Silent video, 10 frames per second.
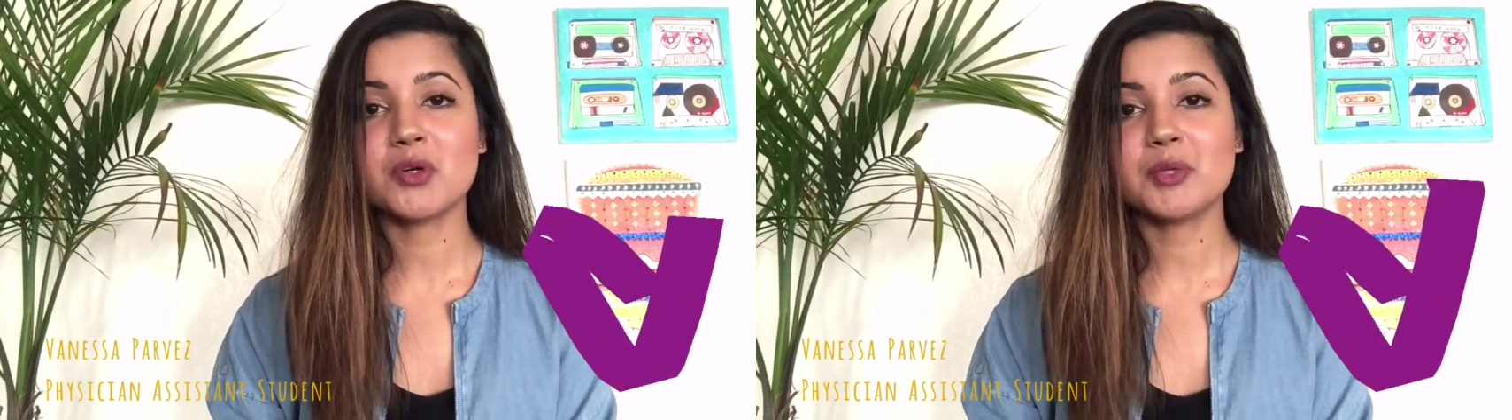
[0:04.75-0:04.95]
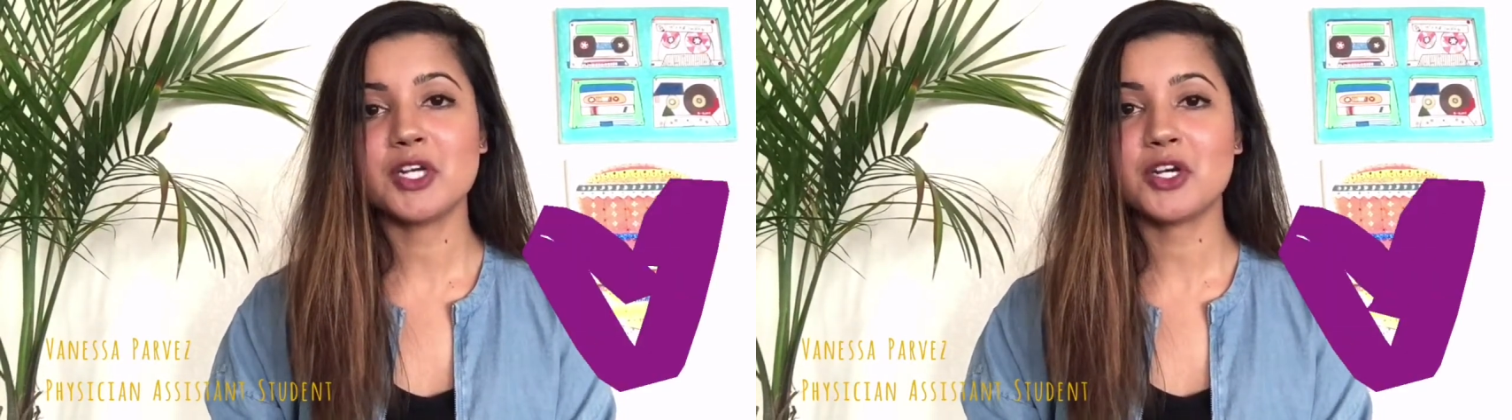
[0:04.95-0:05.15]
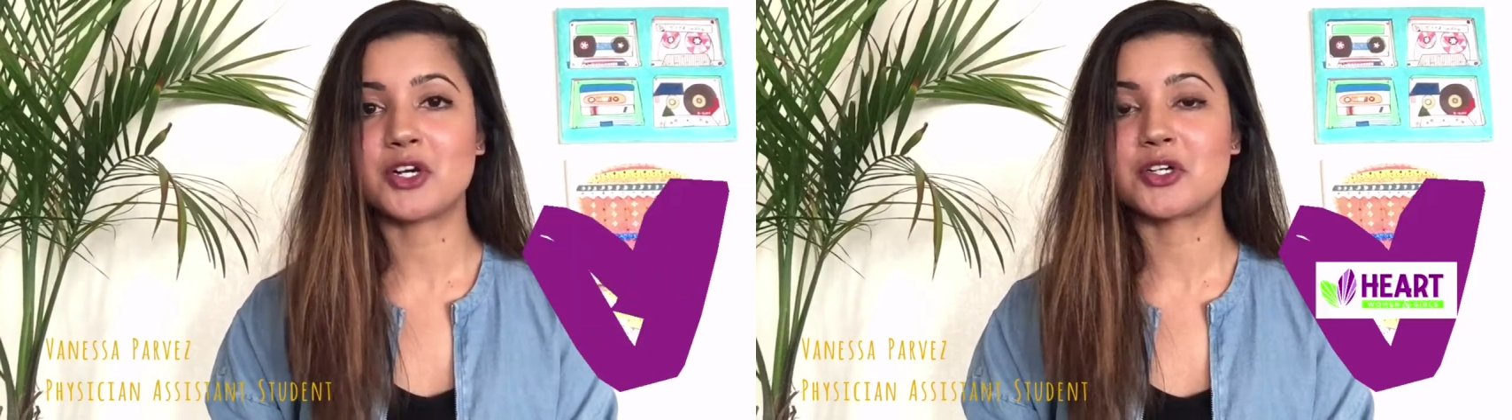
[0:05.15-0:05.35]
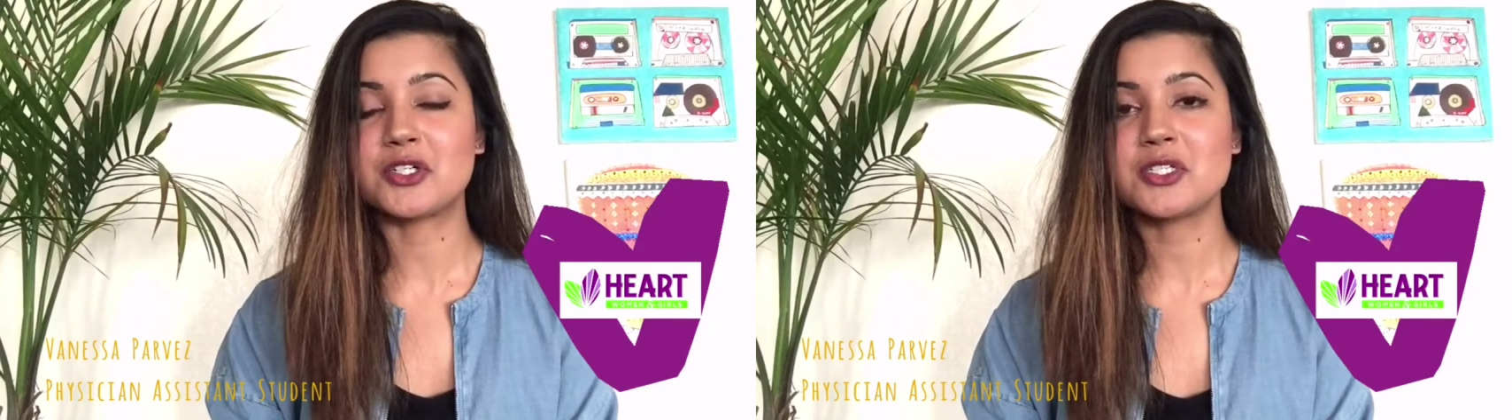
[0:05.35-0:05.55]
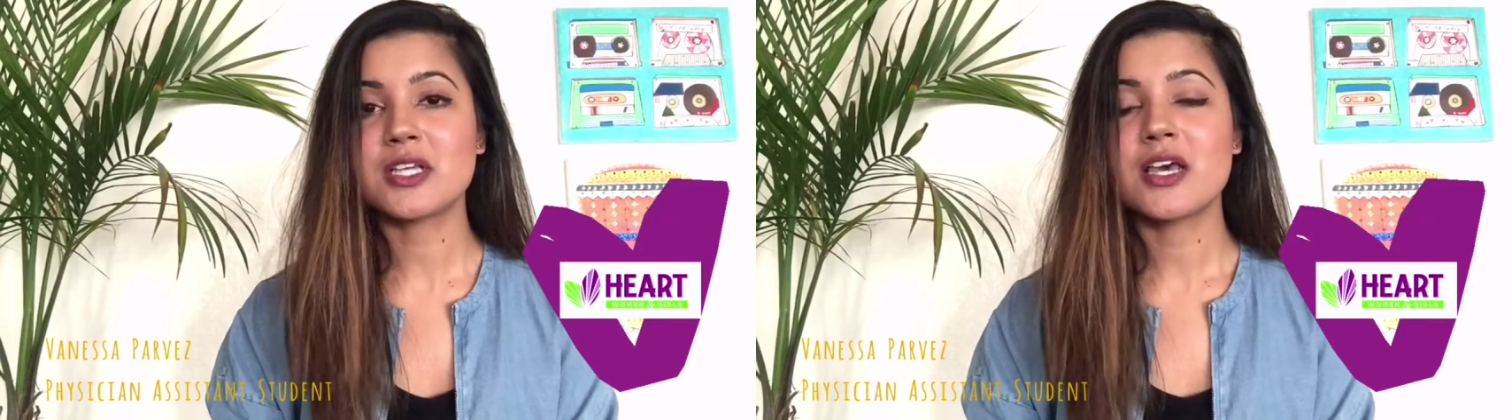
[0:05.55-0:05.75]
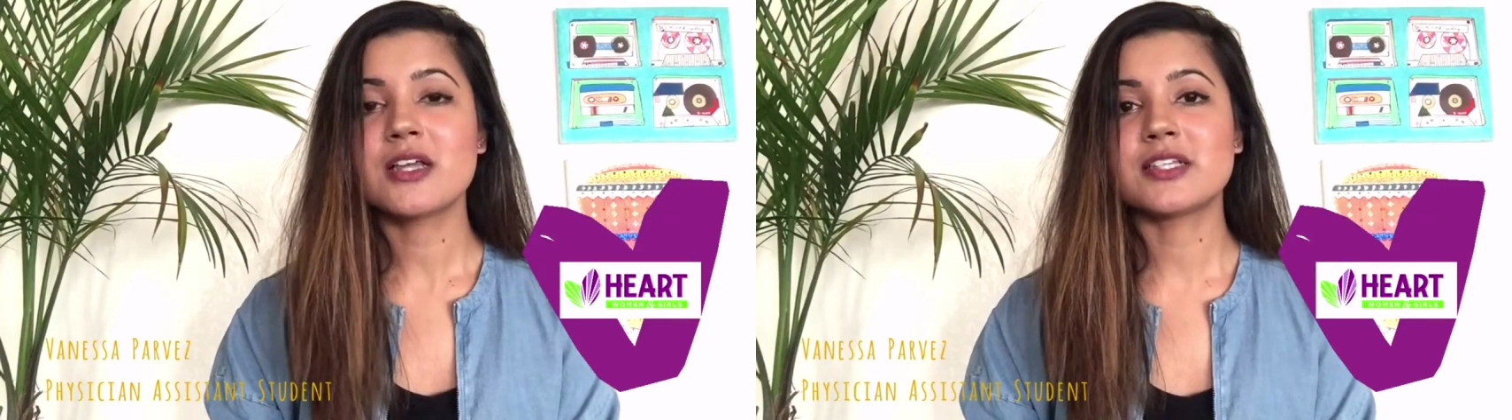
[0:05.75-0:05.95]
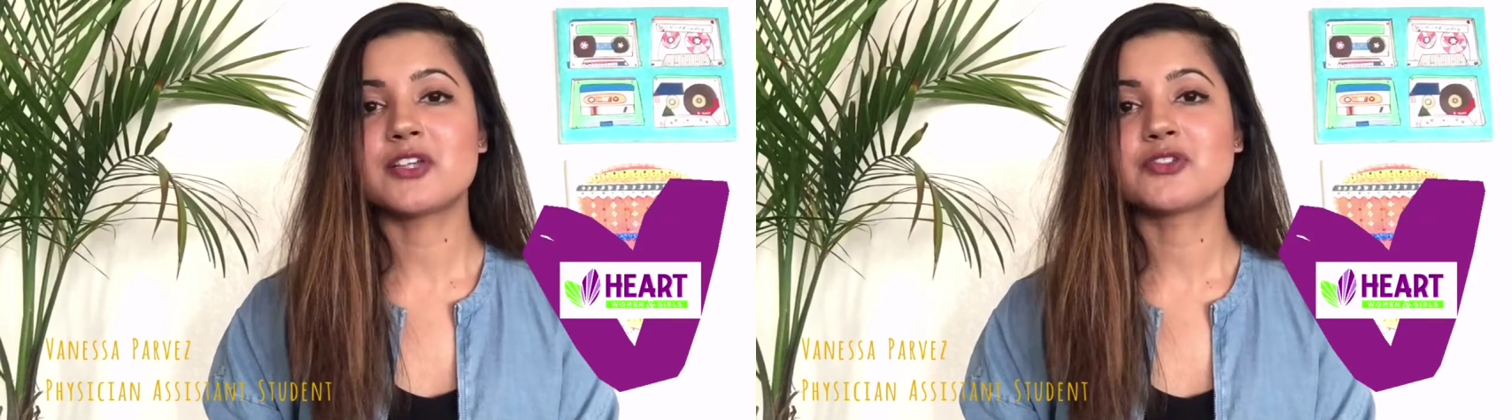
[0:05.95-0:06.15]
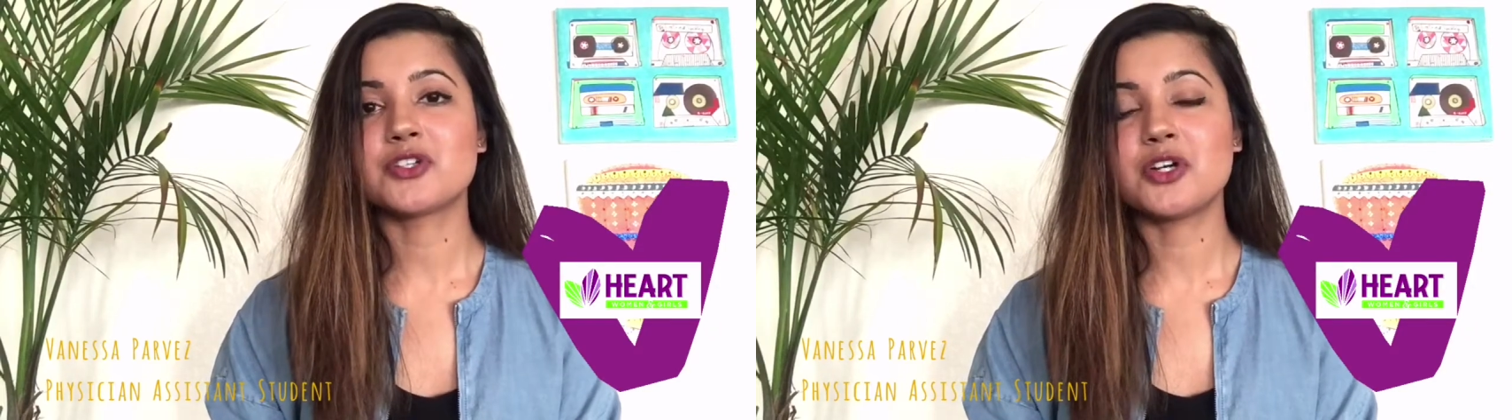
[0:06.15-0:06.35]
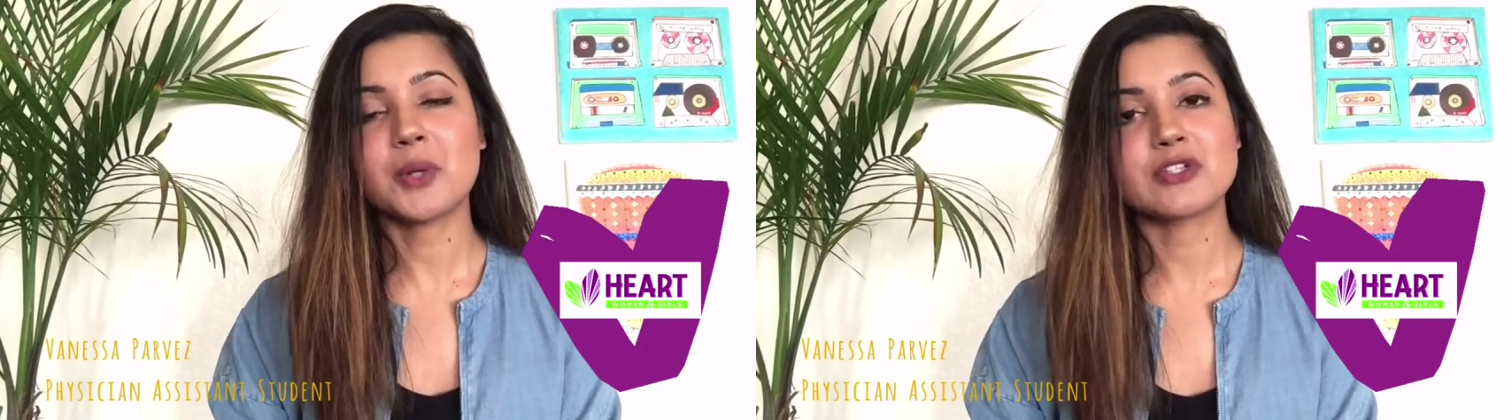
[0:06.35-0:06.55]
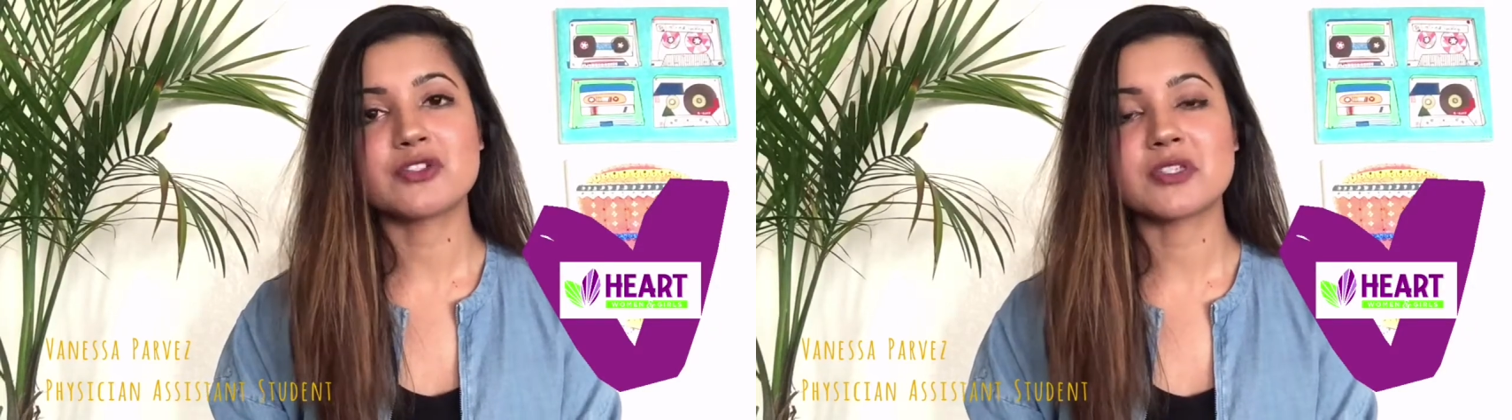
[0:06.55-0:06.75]
Women, and Girls to answer your
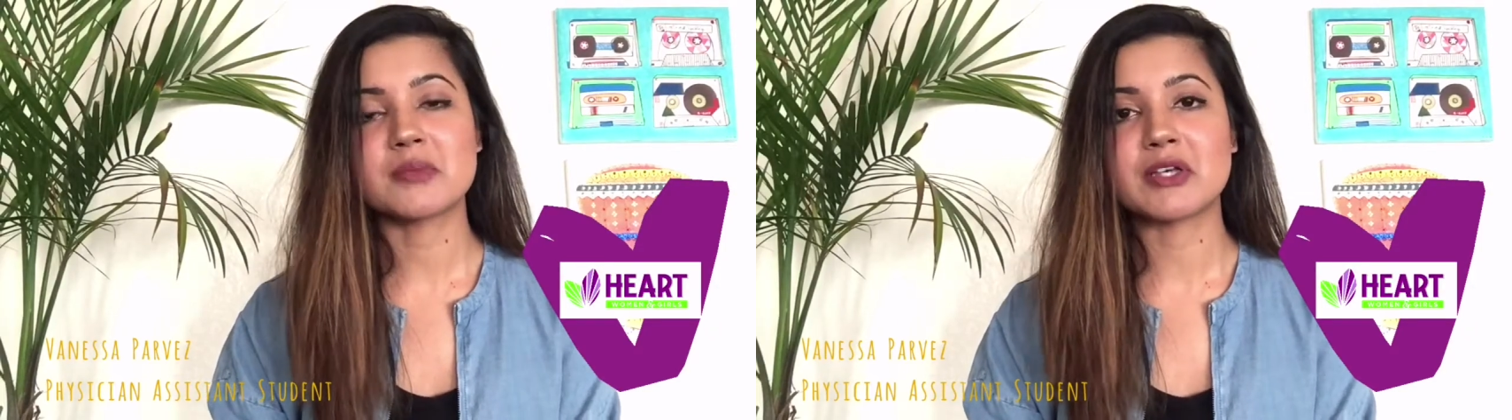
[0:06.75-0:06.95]
questions